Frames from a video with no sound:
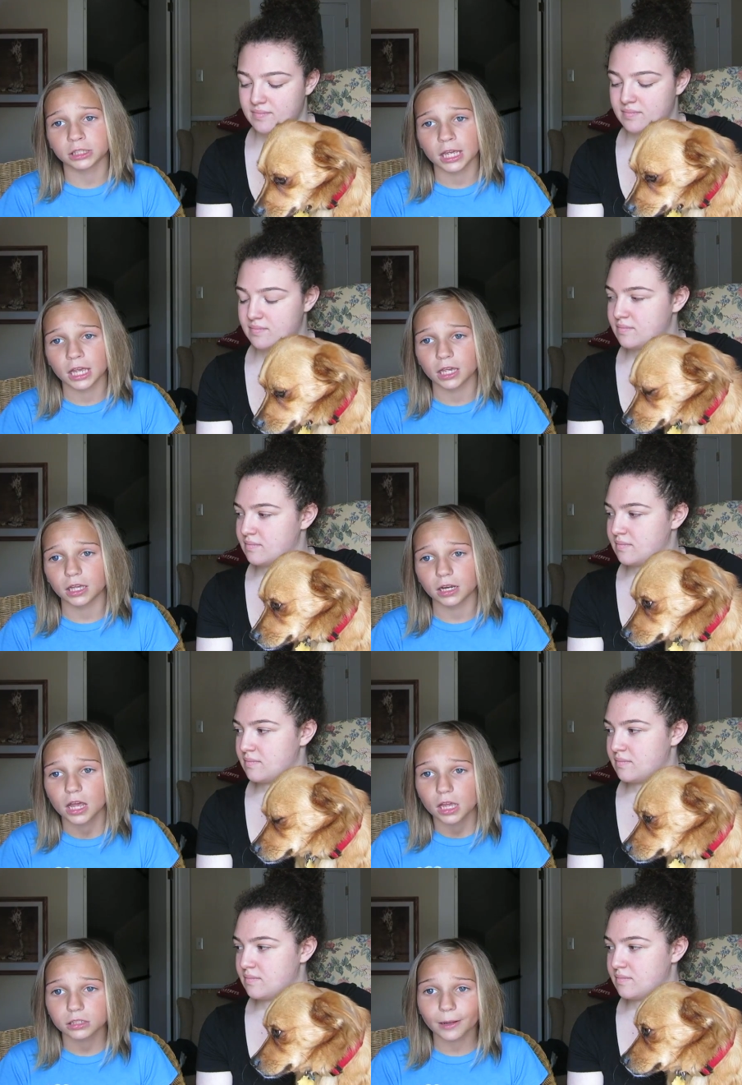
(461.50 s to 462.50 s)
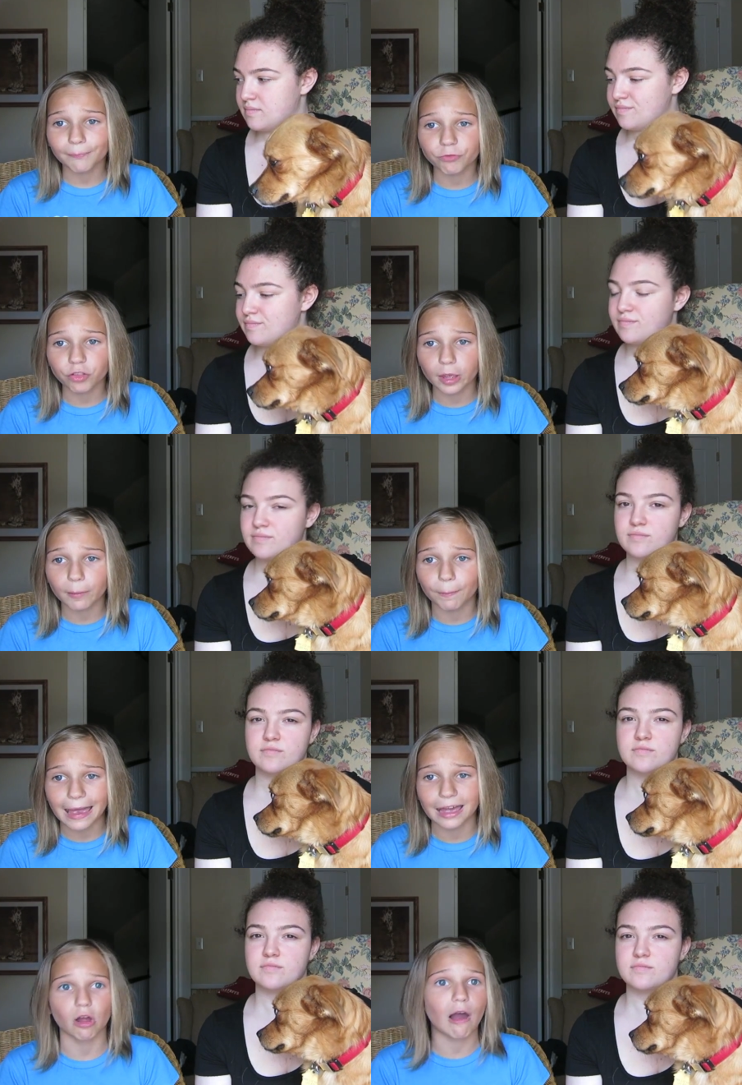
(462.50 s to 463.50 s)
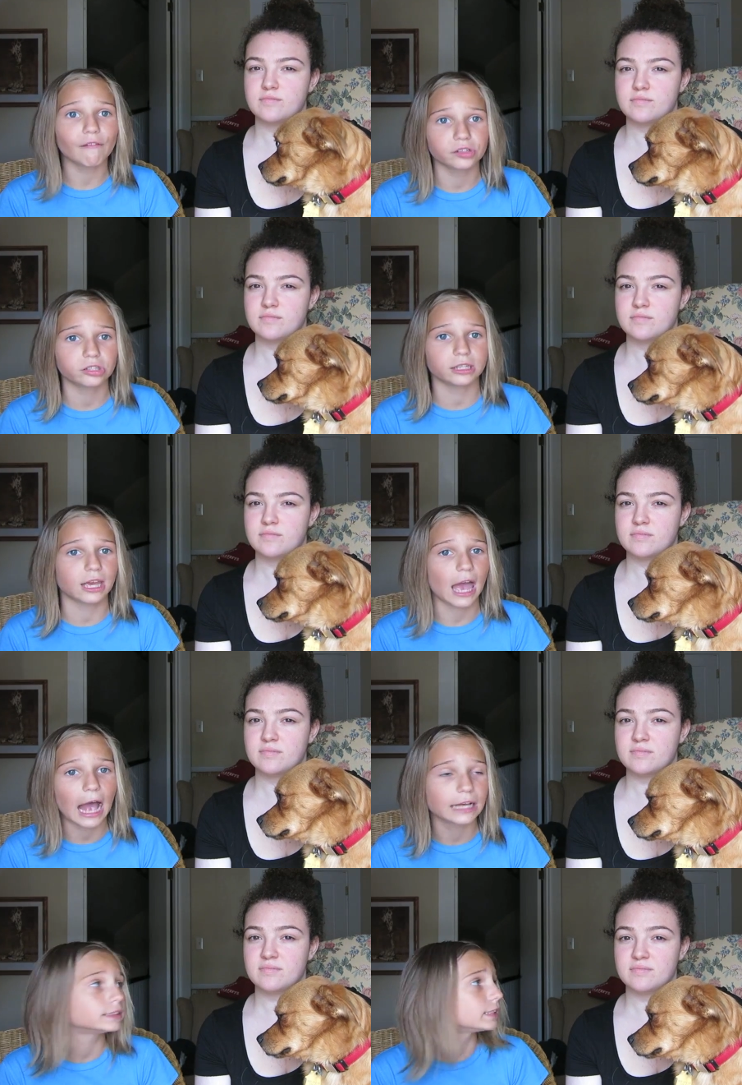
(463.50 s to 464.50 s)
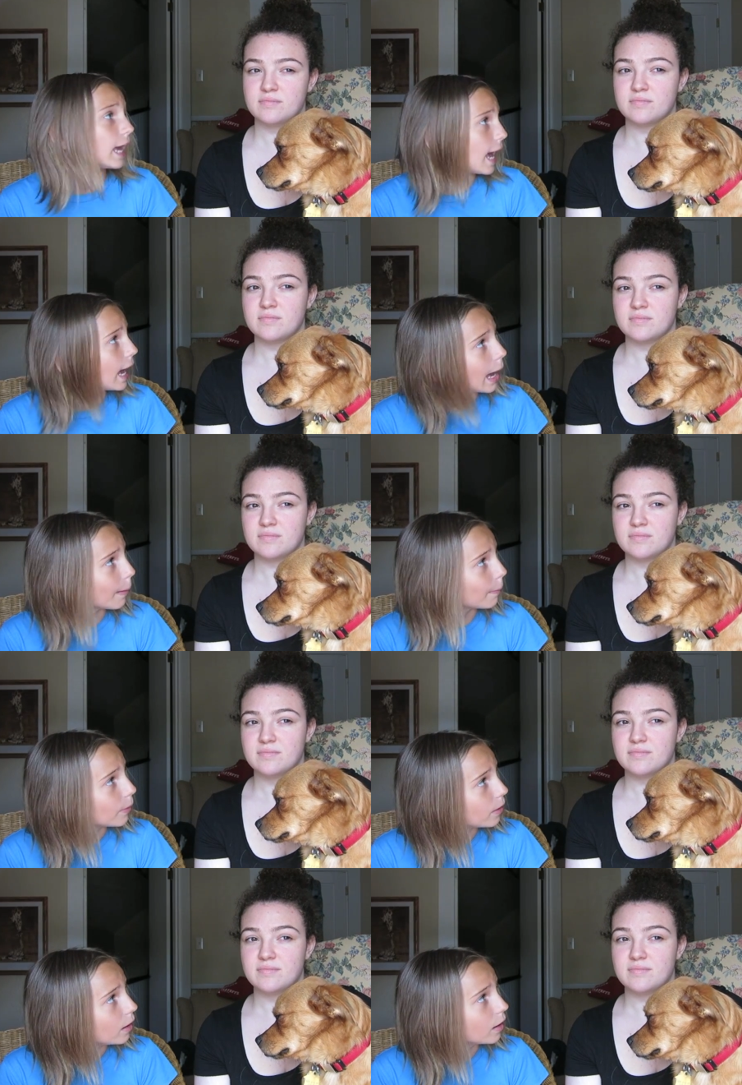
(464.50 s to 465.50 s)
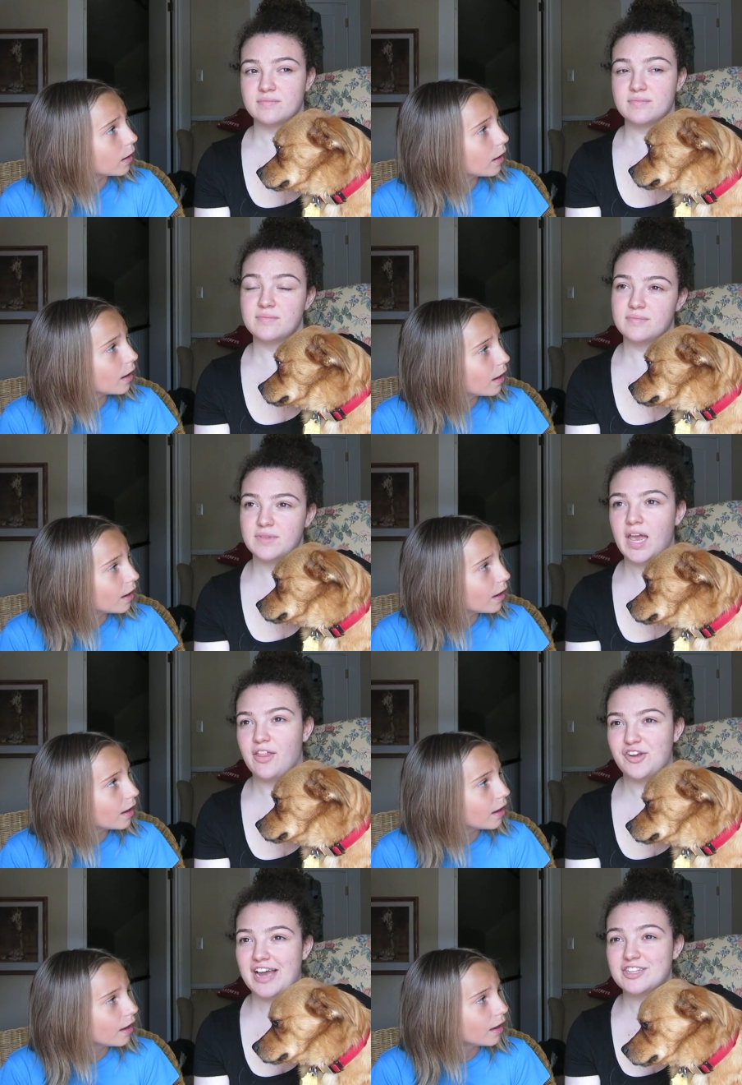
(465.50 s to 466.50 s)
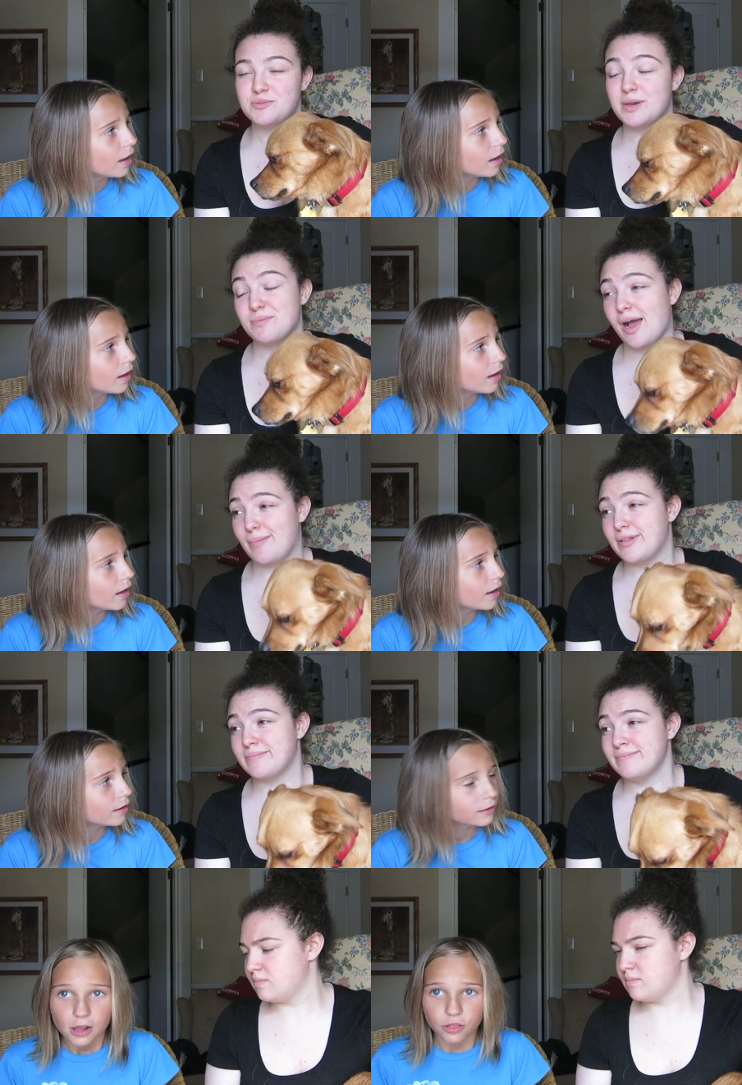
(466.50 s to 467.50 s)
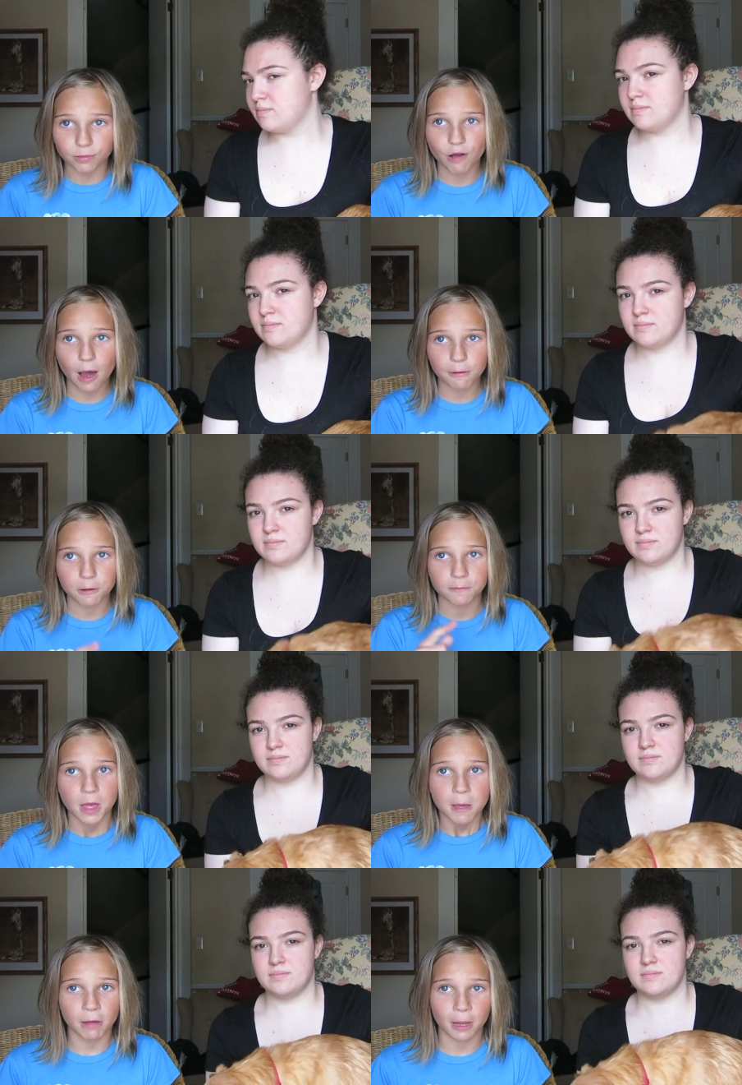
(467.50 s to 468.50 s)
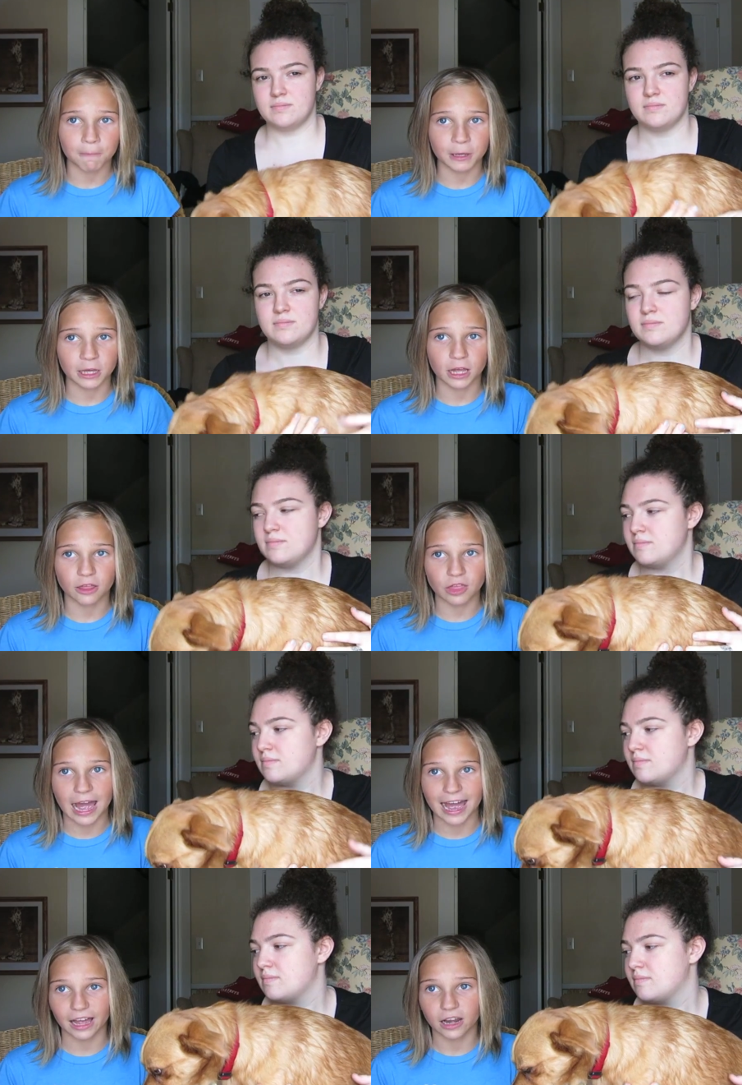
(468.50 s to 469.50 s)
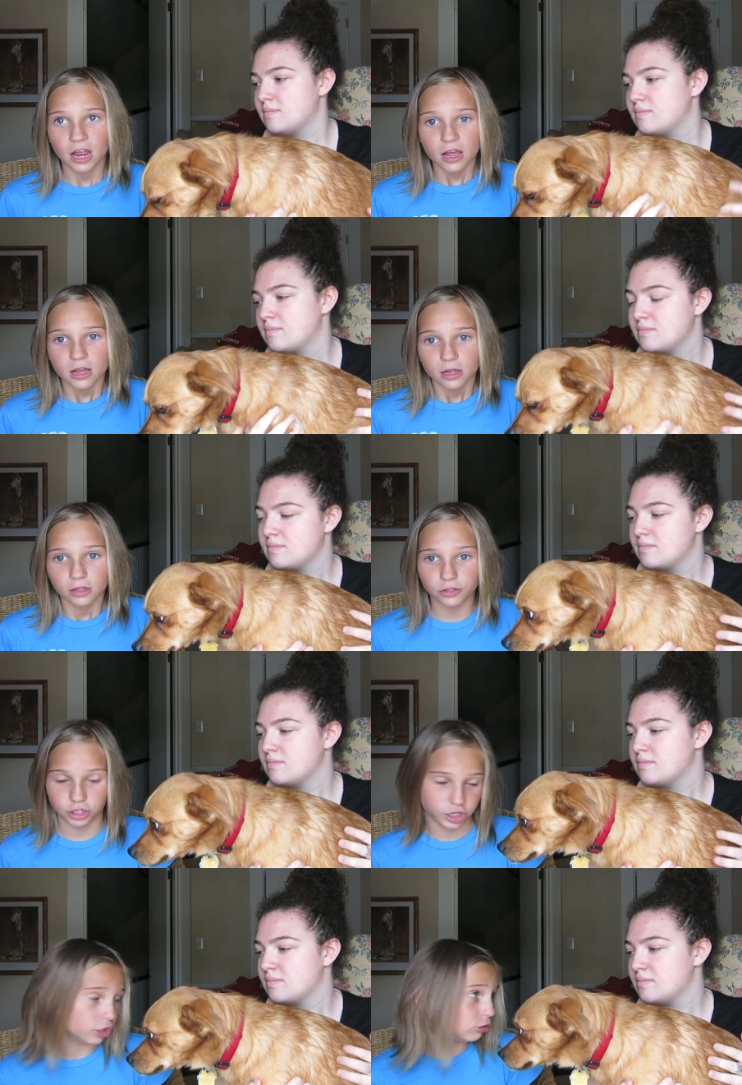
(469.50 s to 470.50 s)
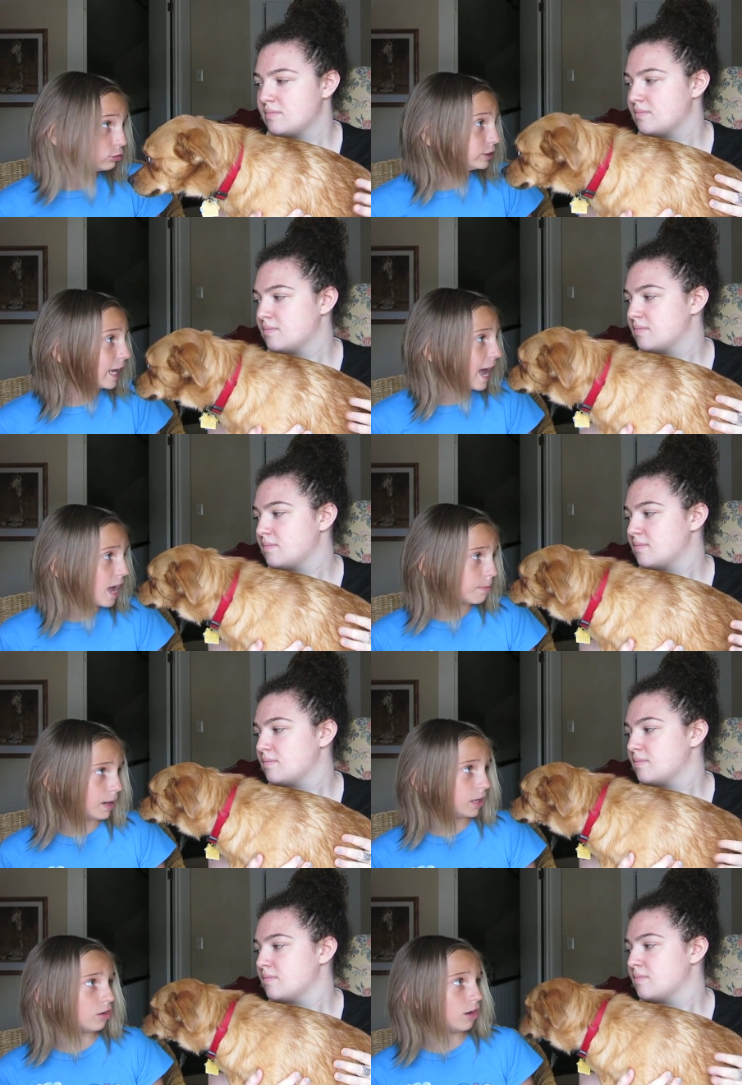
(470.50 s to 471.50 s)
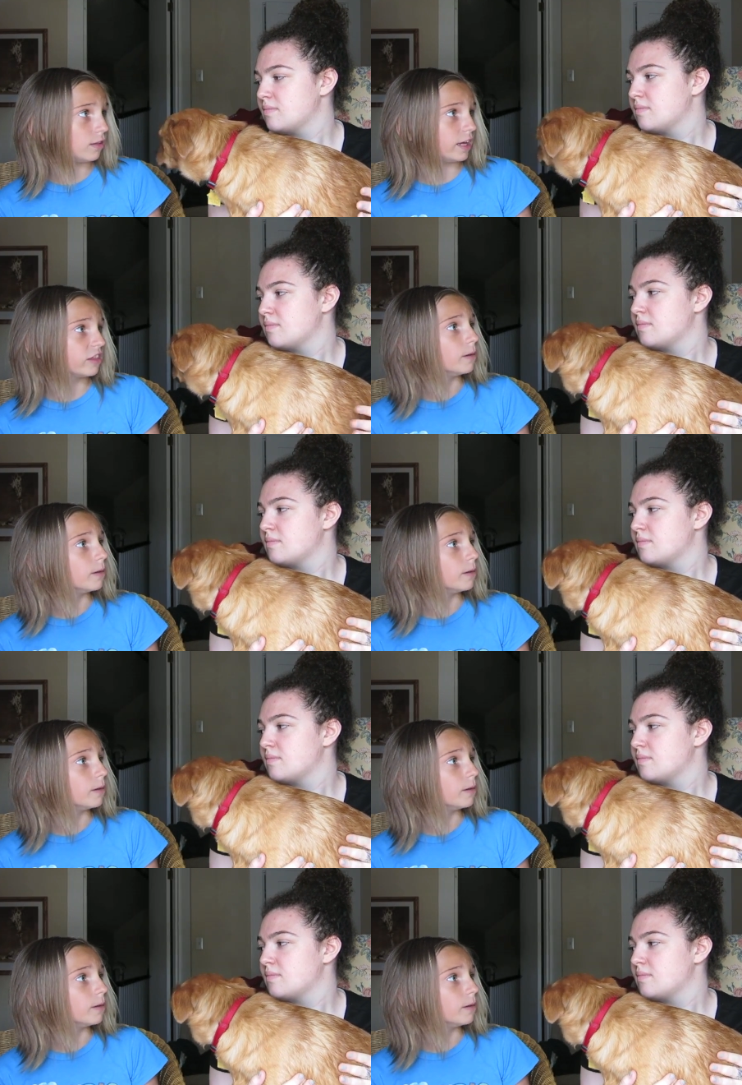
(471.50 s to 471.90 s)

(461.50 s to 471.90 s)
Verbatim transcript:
Speaker 1: and then something bad obviously has to happen.
Speaker 2: Yeah,
Speaker 1: there
Speaker 2: has
Speaker 1: to
Speaker 2: be a problem.
Speaker 1: The problem might be that the girl's dad might not like